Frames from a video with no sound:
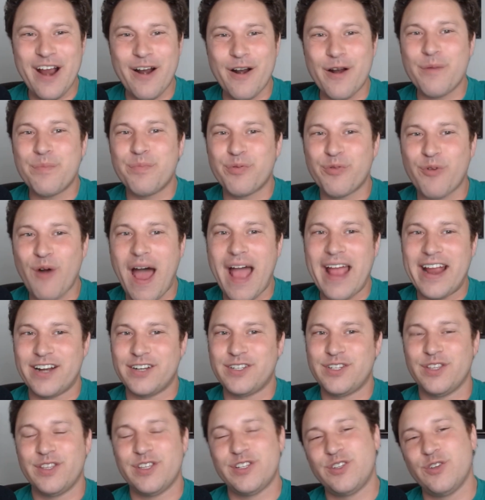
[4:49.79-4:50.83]
prior
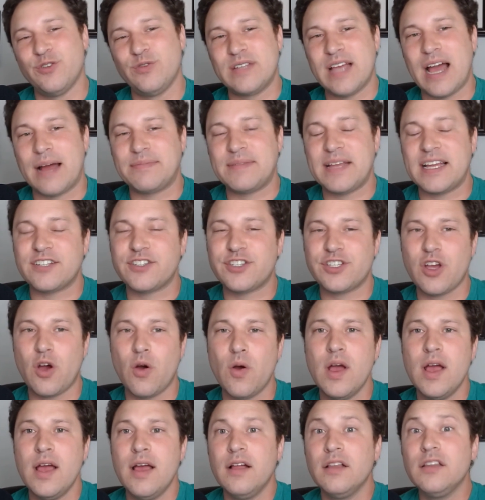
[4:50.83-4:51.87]
to the 2 top 10. So,
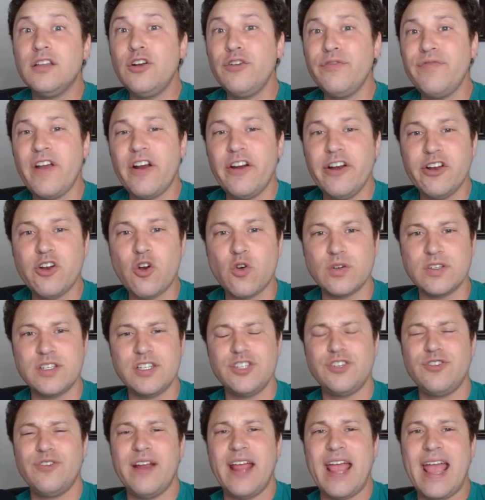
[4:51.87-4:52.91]
a little varied course
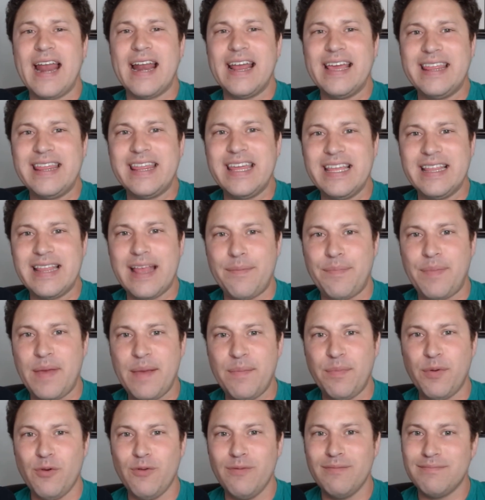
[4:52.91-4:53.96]
history, and I think that
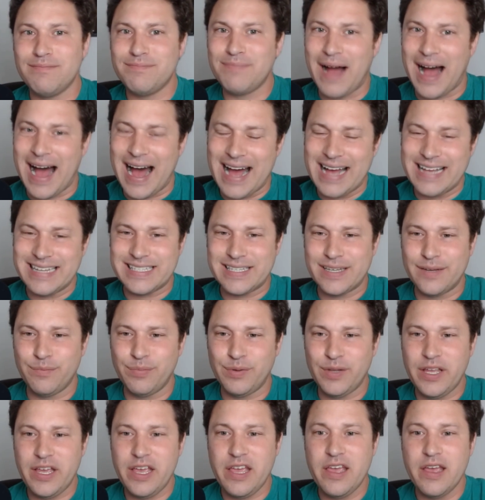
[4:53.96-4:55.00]
people
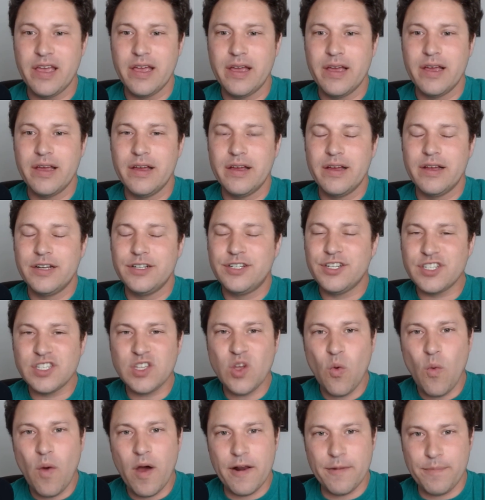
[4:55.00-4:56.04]
possibly just
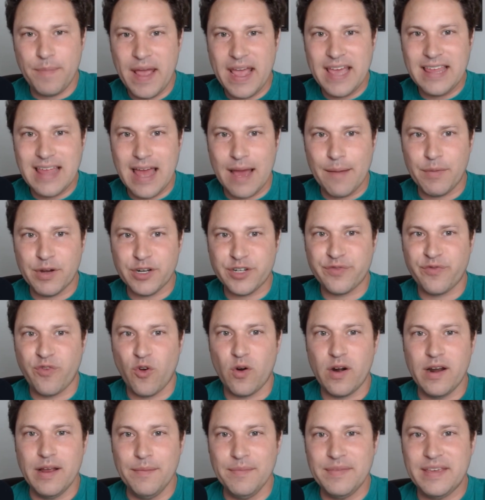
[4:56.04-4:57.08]
don't want to pay that much
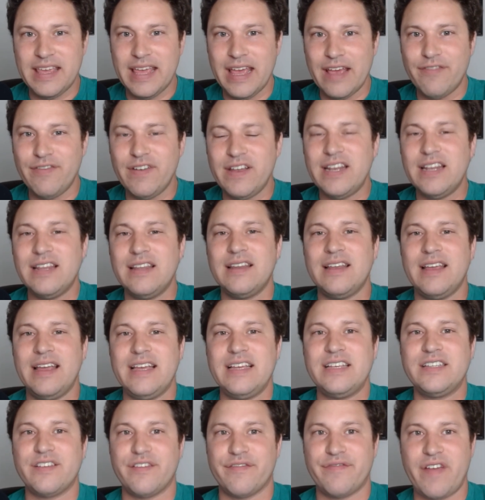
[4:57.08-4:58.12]
for him given
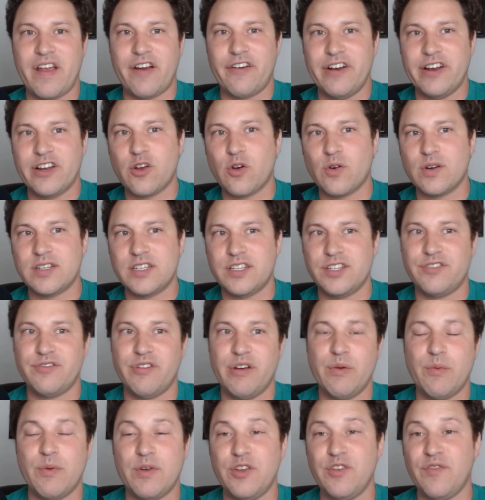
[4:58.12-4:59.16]
his varied course
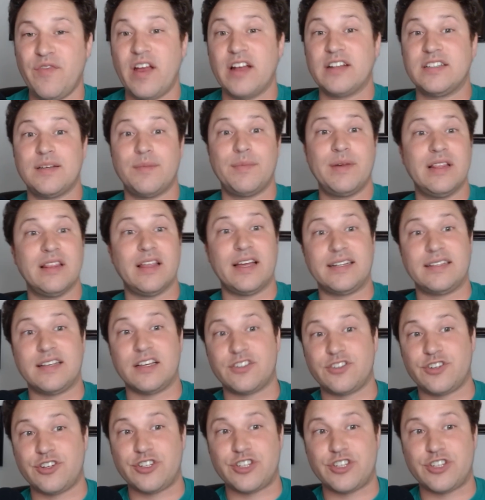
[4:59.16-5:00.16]
history when you've got somebody like Dustin